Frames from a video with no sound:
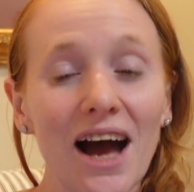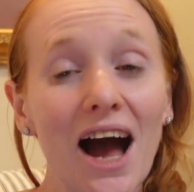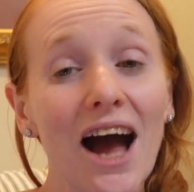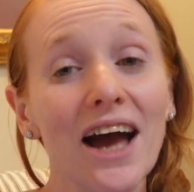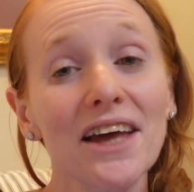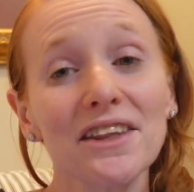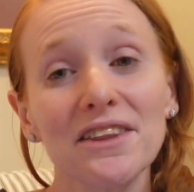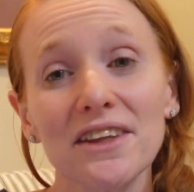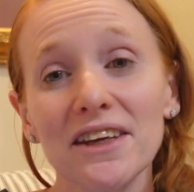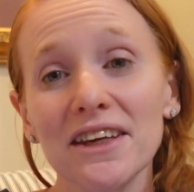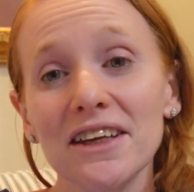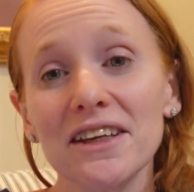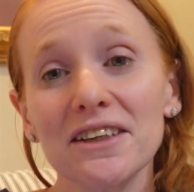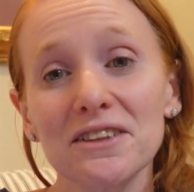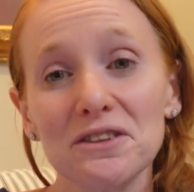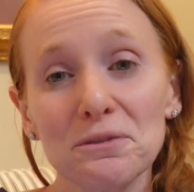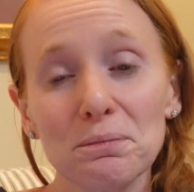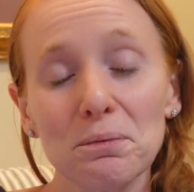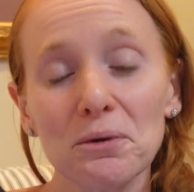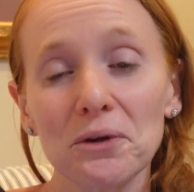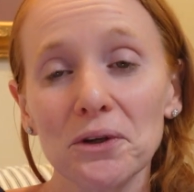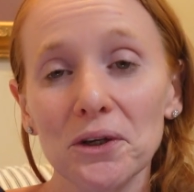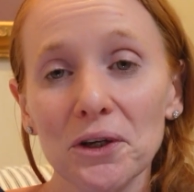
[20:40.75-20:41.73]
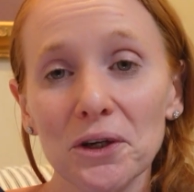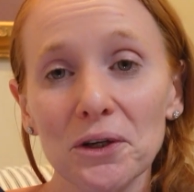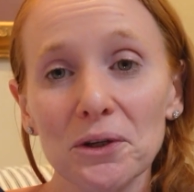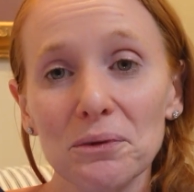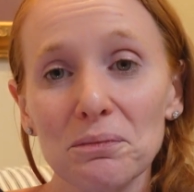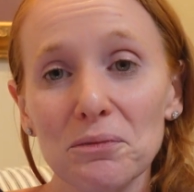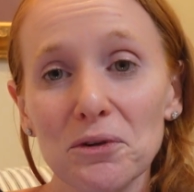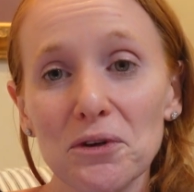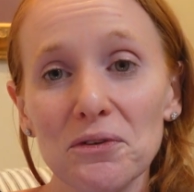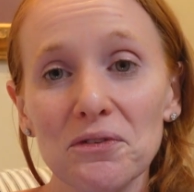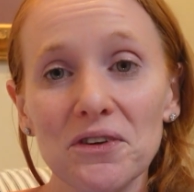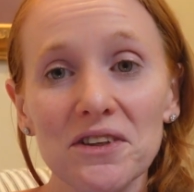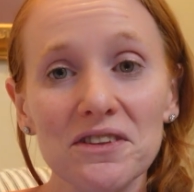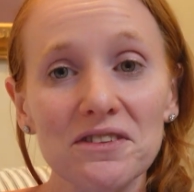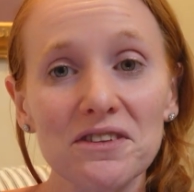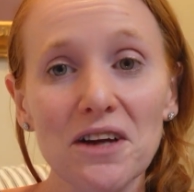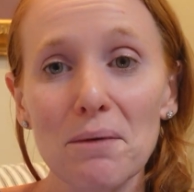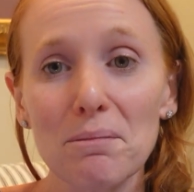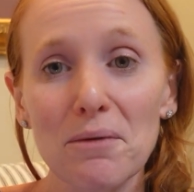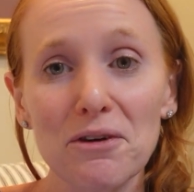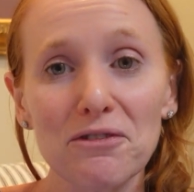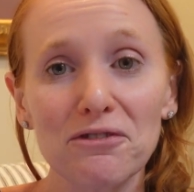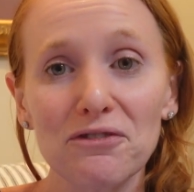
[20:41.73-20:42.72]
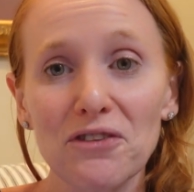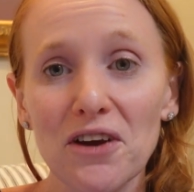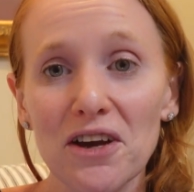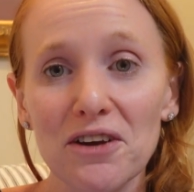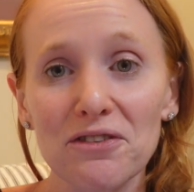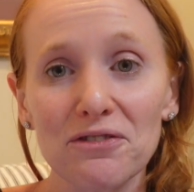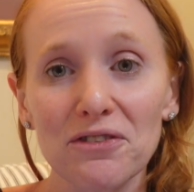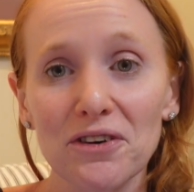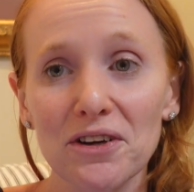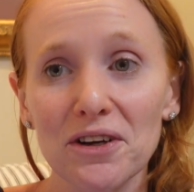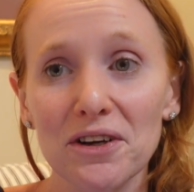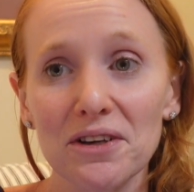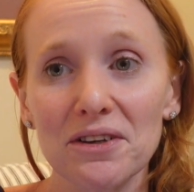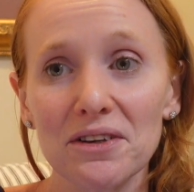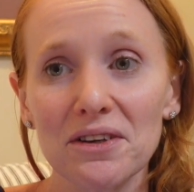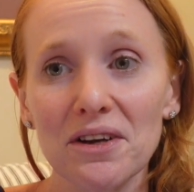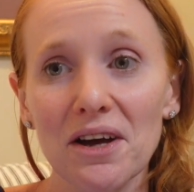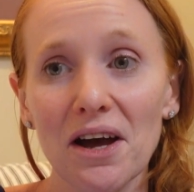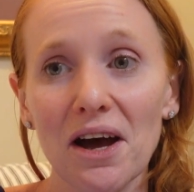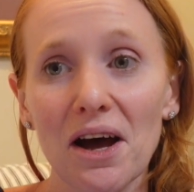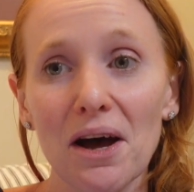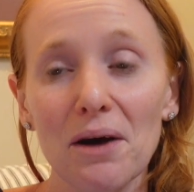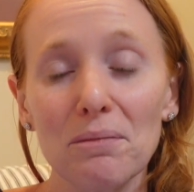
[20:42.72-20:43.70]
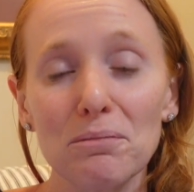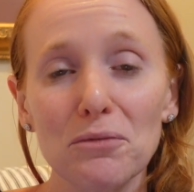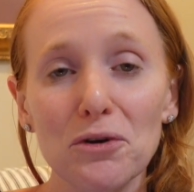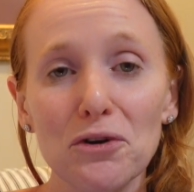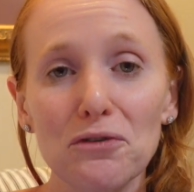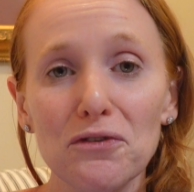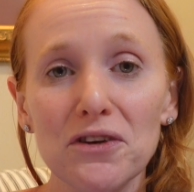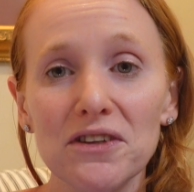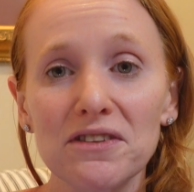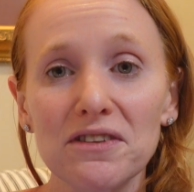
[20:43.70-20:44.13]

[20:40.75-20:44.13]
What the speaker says: I think it's a pretty good movie. It's not my favorite movie.